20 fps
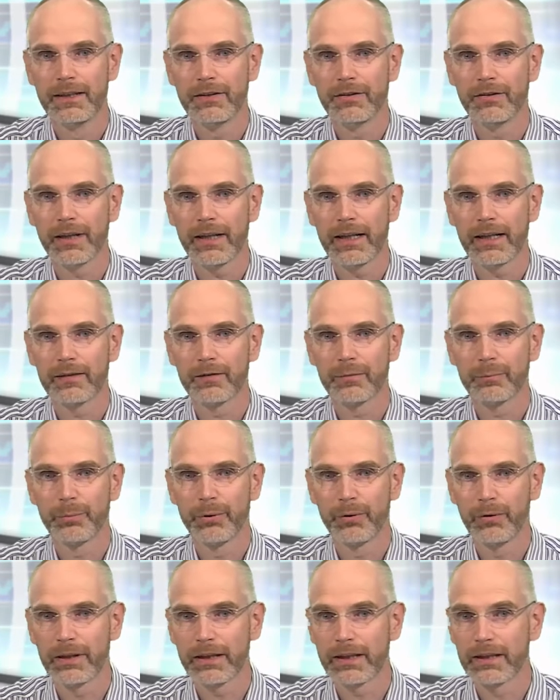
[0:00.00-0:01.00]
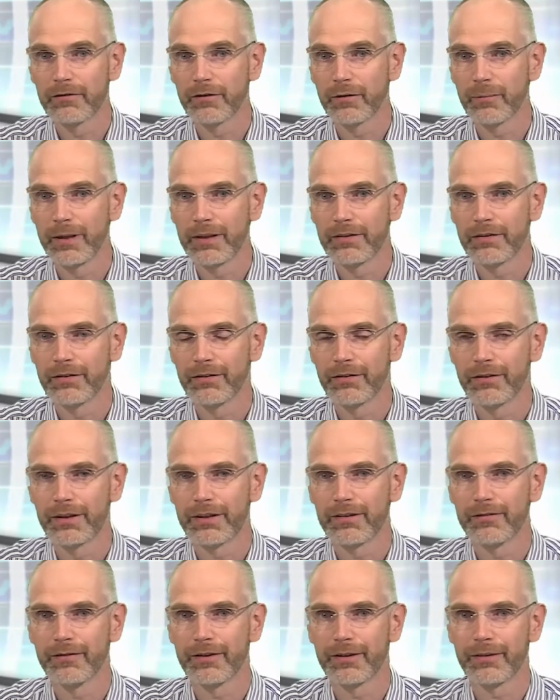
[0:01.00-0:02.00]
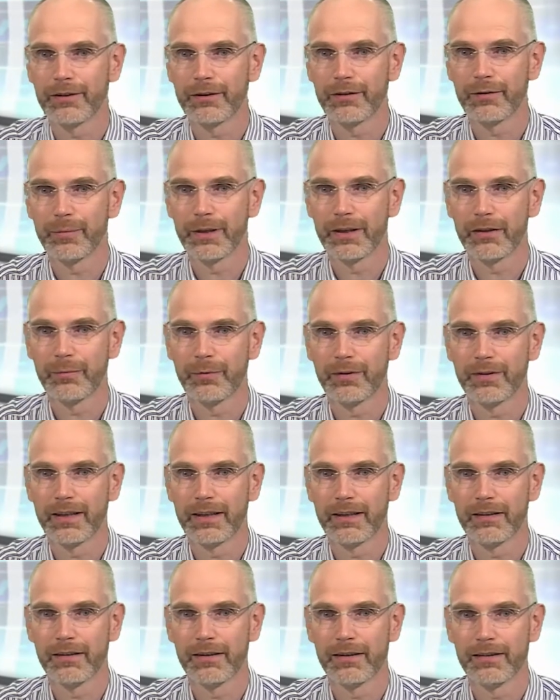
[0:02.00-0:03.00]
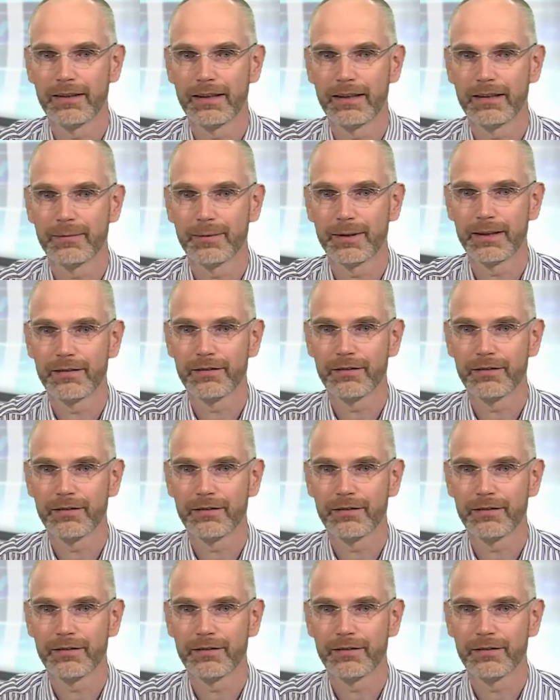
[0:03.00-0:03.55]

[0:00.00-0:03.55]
to add pooling information to the configuration management database.